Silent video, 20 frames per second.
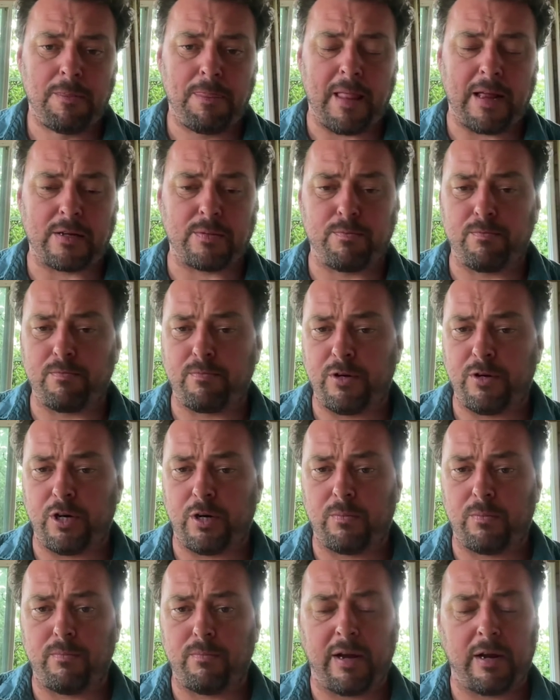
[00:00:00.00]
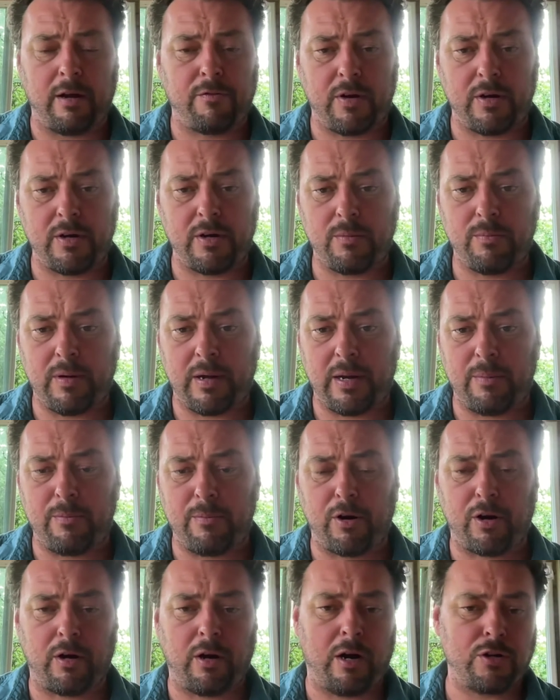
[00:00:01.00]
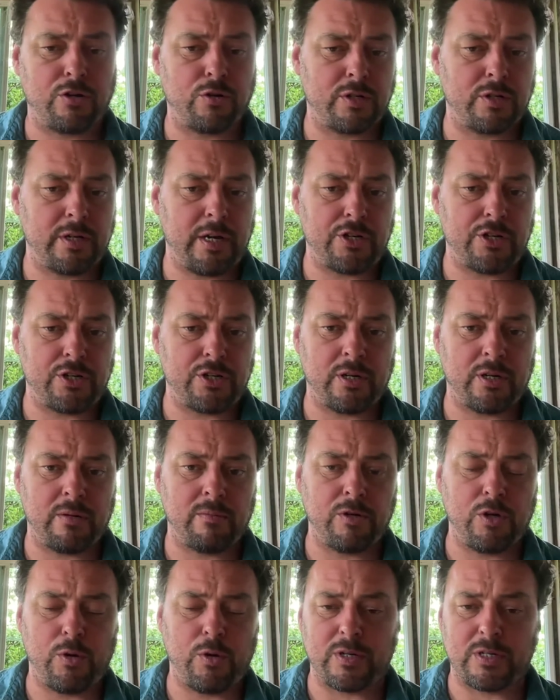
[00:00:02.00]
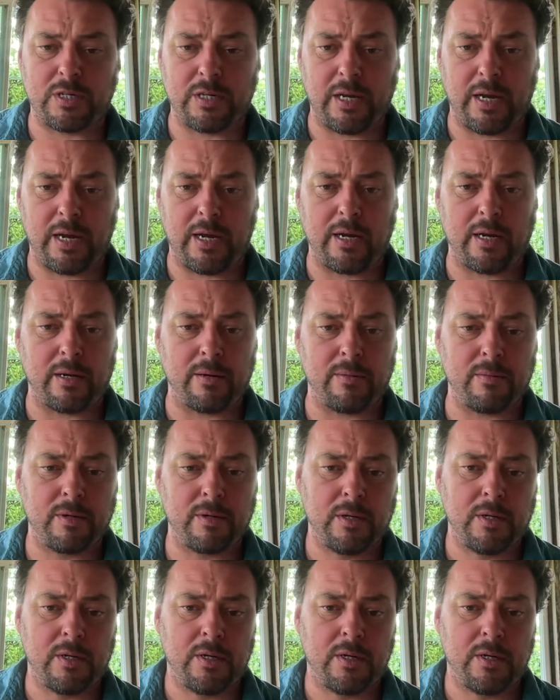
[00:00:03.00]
that's mega funded by American Heart Association and USDA and